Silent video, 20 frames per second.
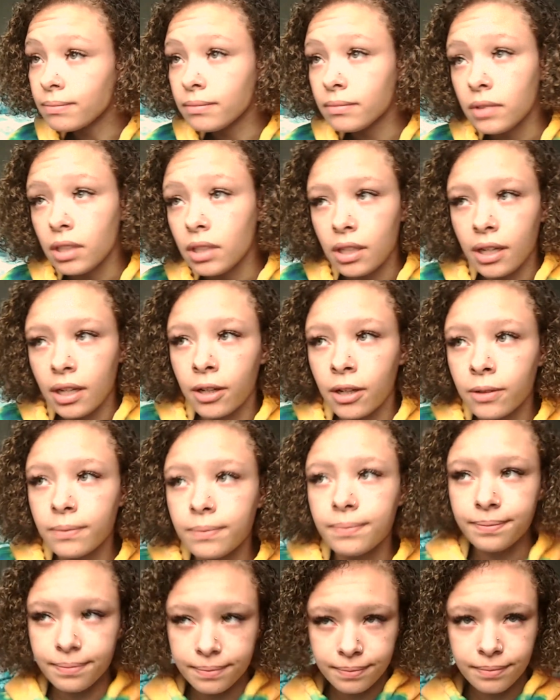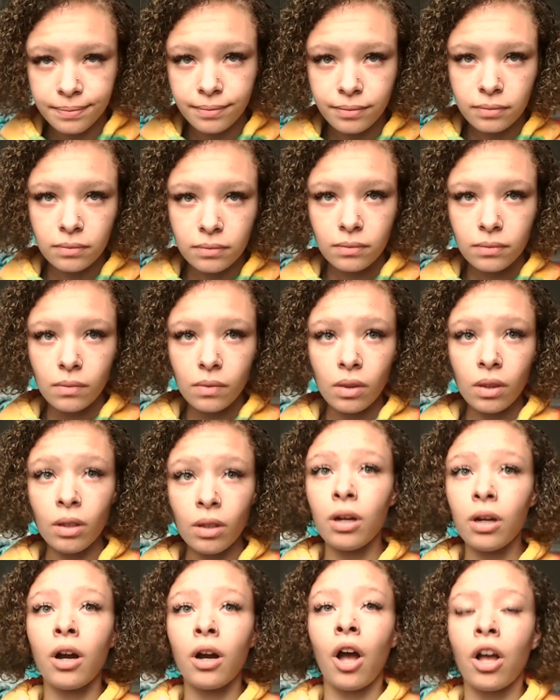you know,
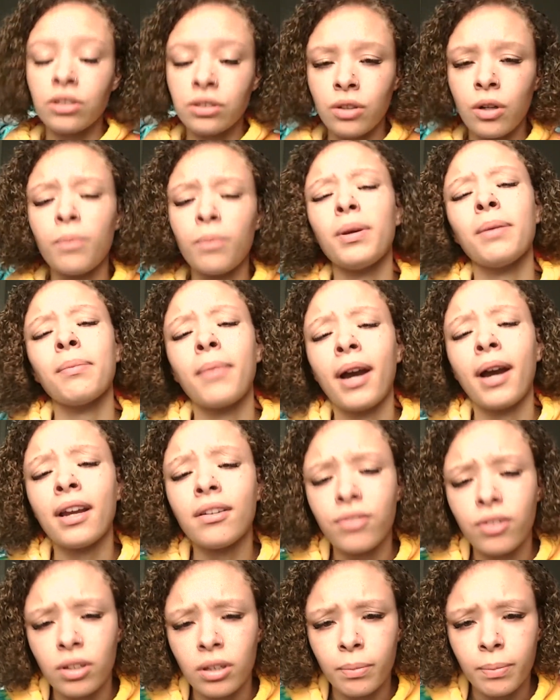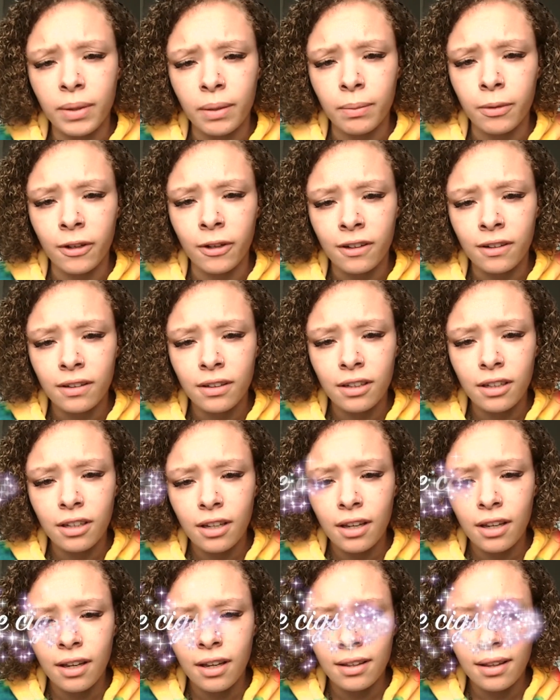also be mindful of people.
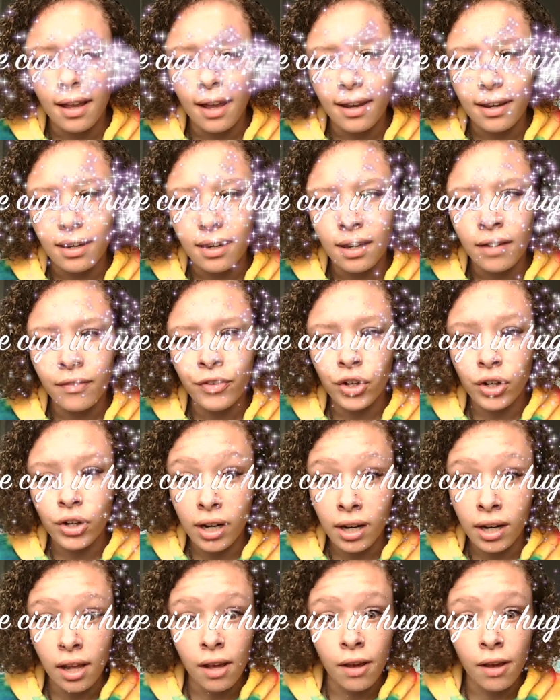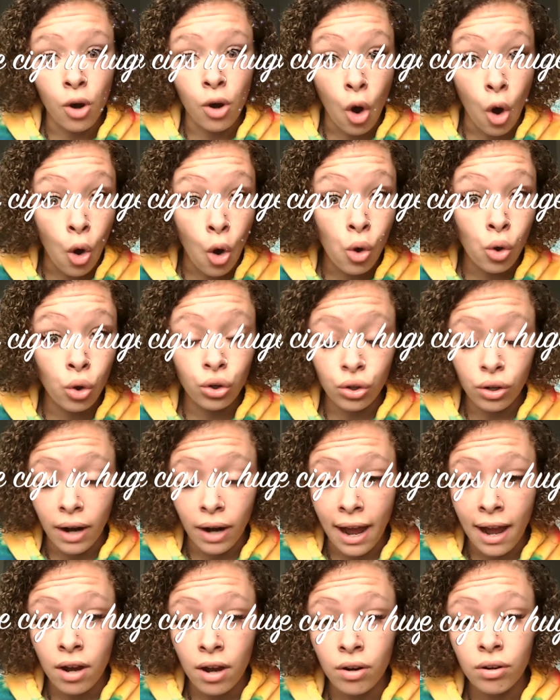Like, if you're in a whole
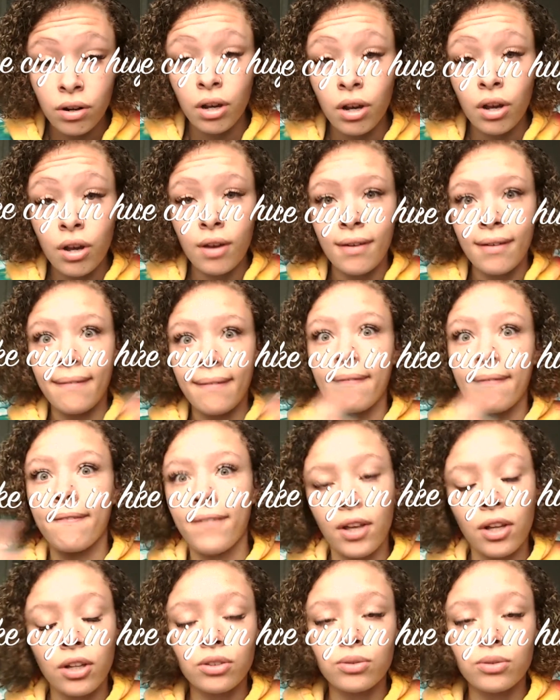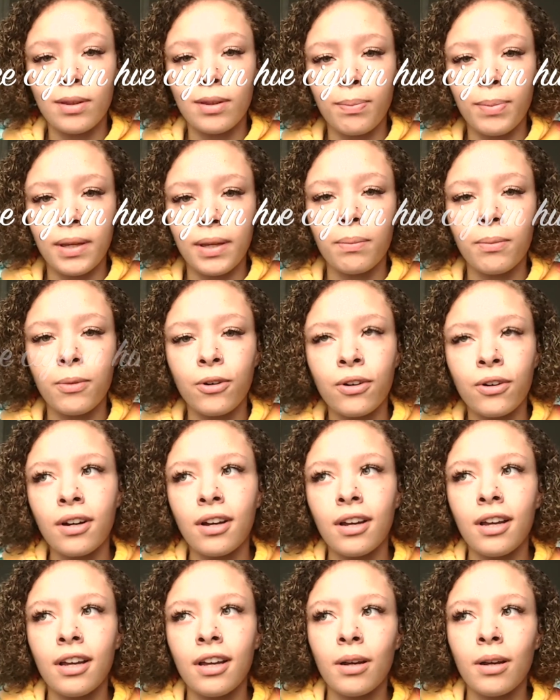crowd filled with people,
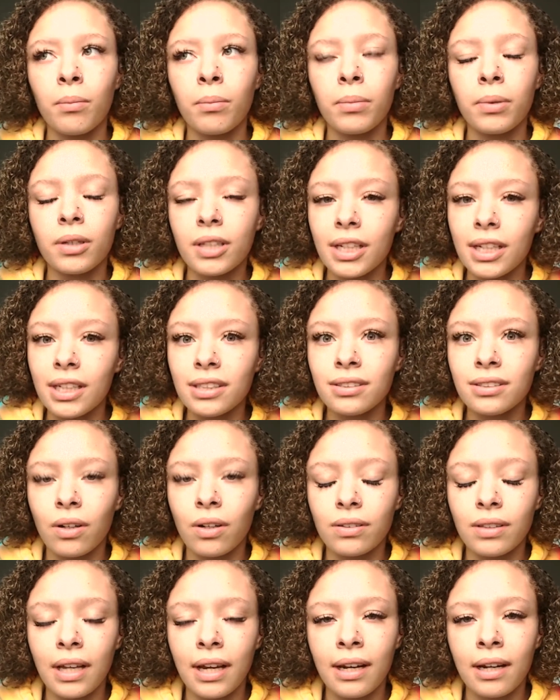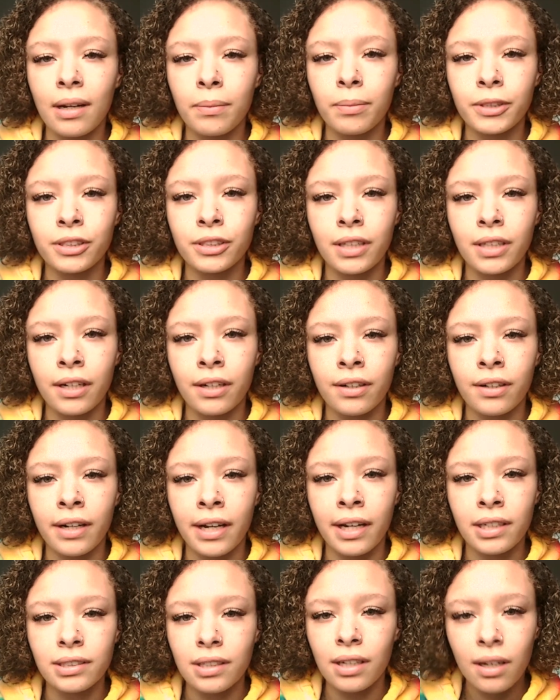please don't light up a
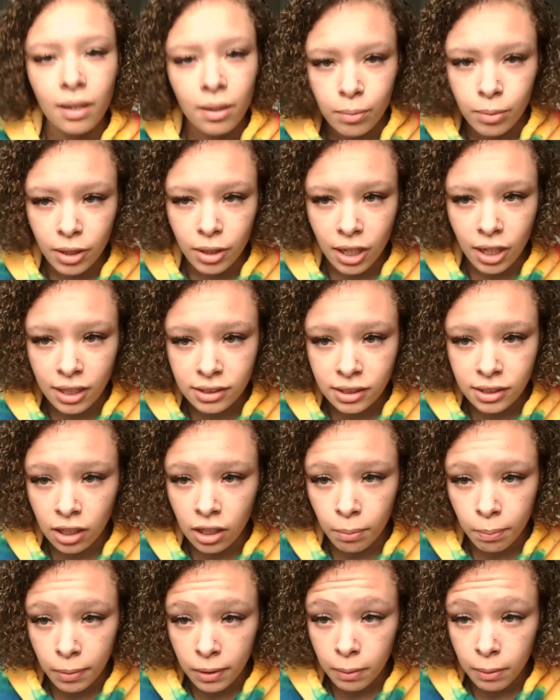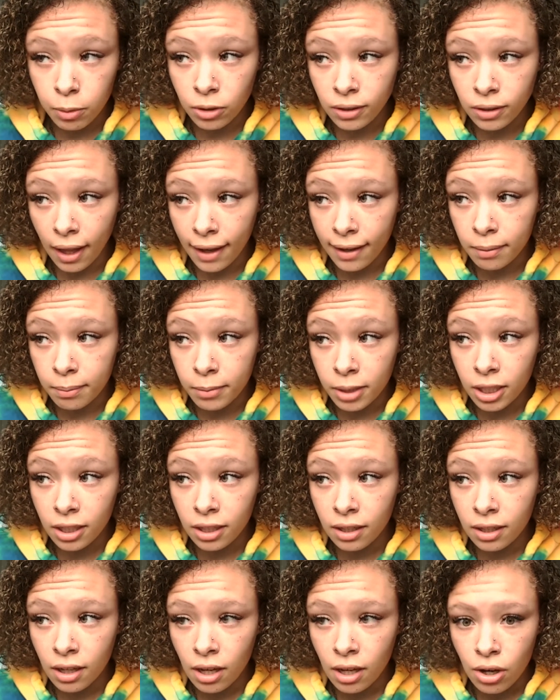cigarette, because there are people like
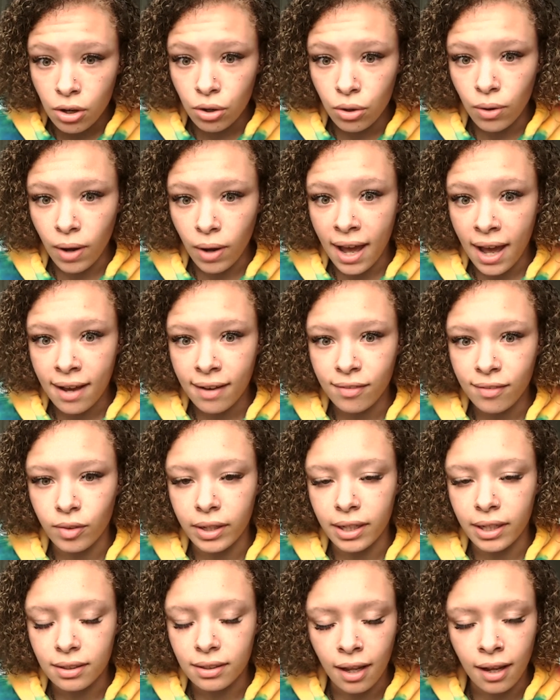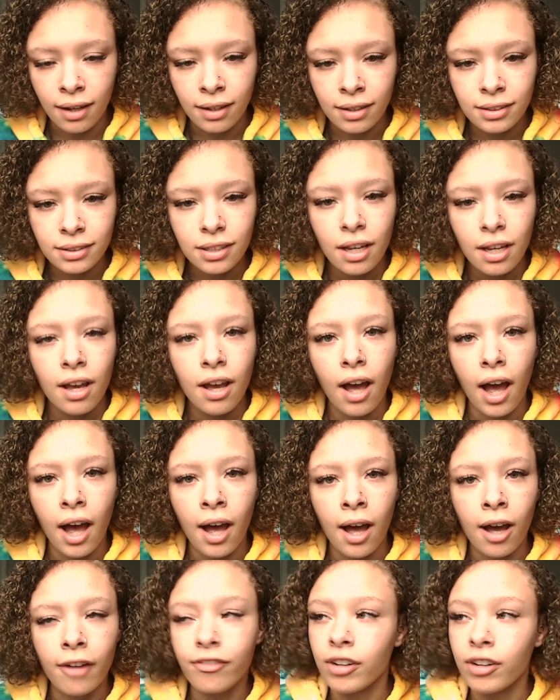me who have weak lungs
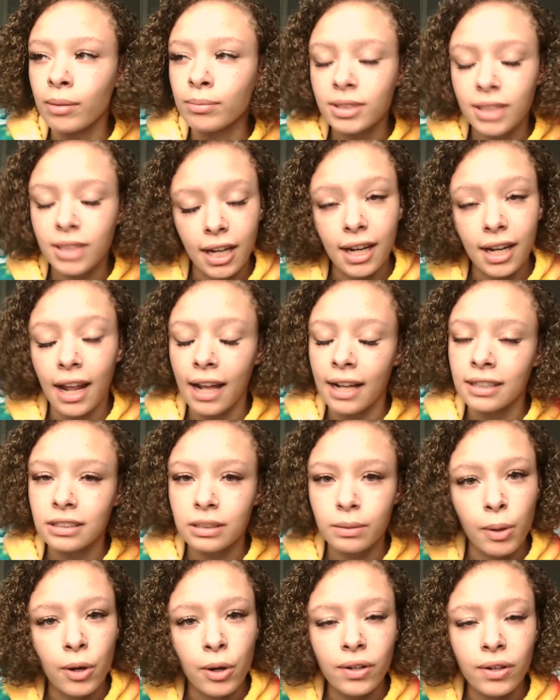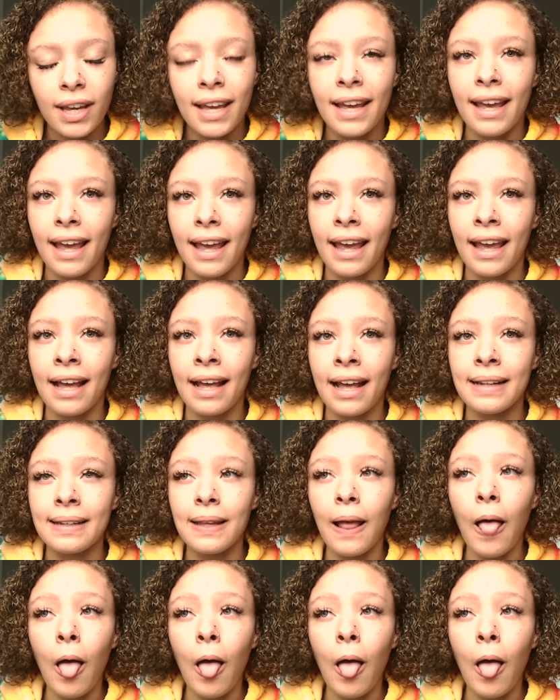from secondhand smoke, and